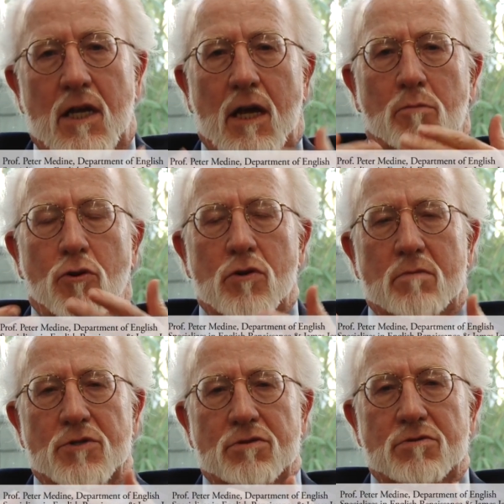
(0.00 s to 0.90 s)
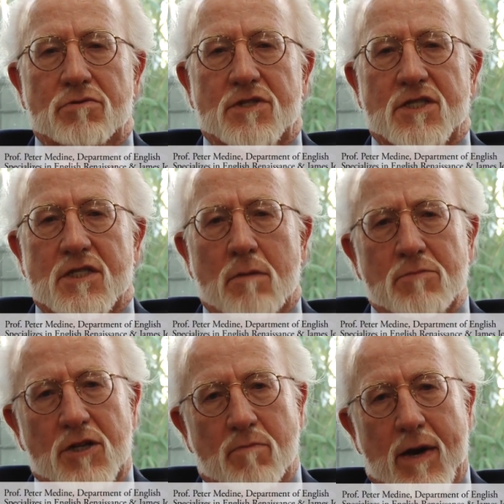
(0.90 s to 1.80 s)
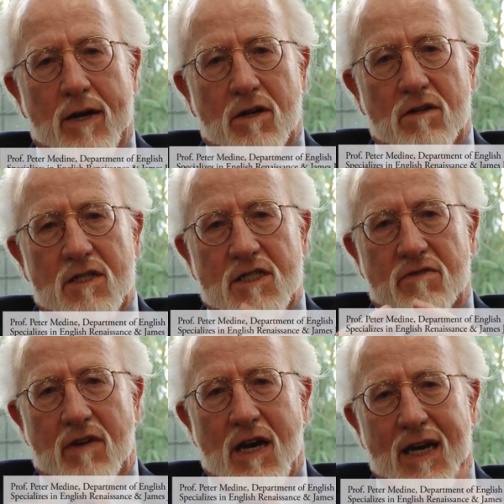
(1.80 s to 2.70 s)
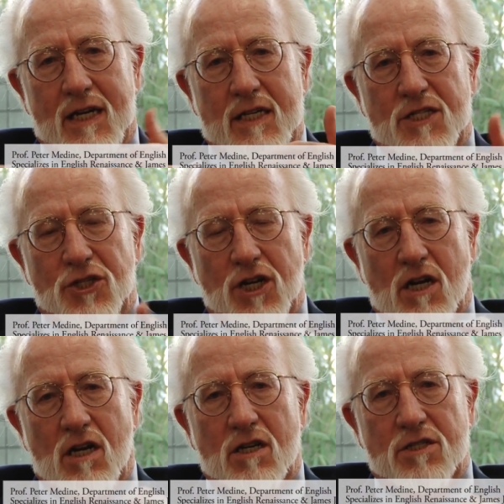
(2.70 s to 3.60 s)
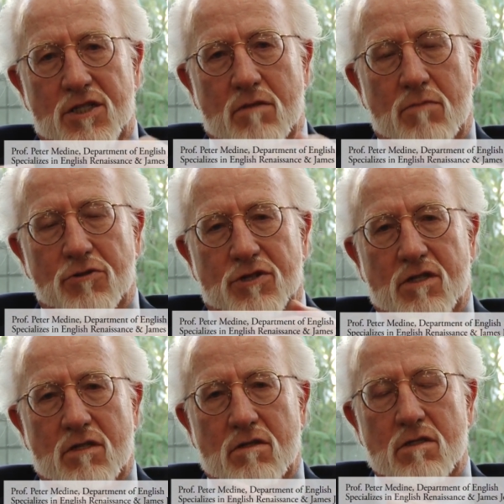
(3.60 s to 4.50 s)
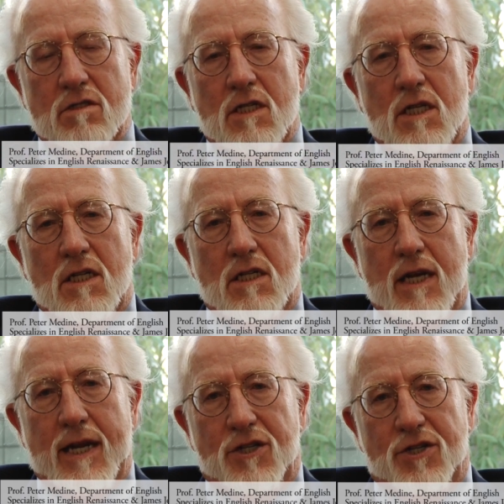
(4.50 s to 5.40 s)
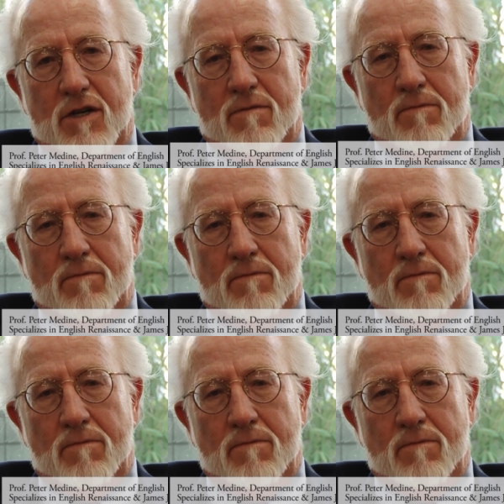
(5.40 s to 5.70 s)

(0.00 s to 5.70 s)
and poems whose subject matter is of a highly charged emotional nature.